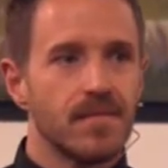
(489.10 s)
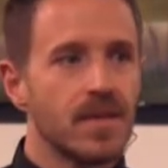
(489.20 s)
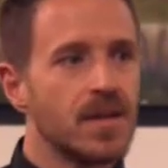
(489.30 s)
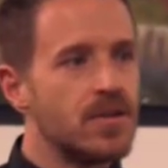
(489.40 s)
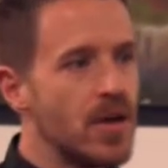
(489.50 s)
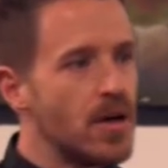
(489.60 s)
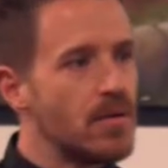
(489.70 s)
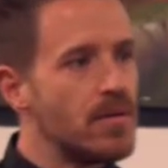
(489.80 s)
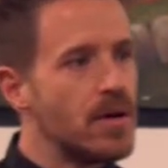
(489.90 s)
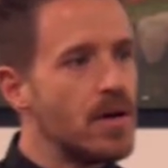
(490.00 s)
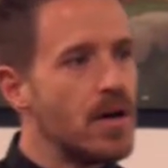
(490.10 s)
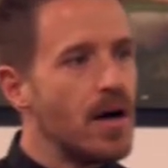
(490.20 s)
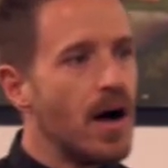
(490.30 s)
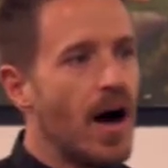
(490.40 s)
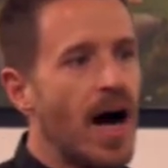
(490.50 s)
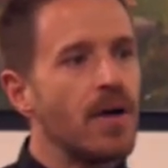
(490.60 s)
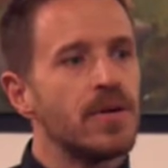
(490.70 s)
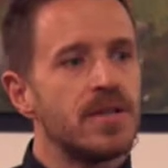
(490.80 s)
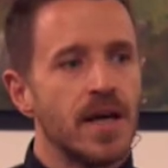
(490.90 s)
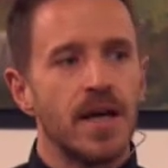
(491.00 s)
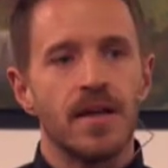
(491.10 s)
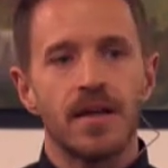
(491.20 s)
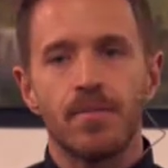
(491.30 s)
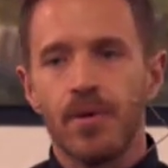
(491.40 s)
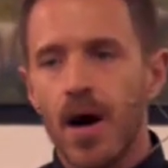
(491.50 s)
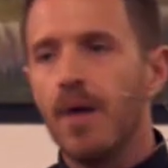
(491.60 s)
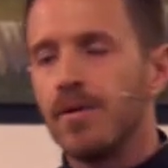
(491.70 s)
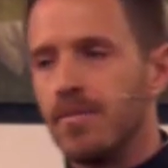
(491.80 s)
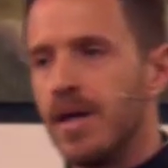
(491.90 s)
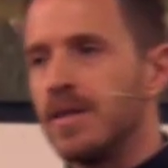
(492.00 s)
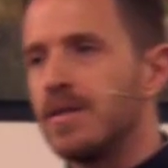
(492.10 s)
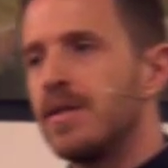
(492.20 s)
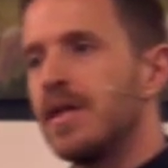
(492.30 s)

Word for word: And so, I would say that the problem is,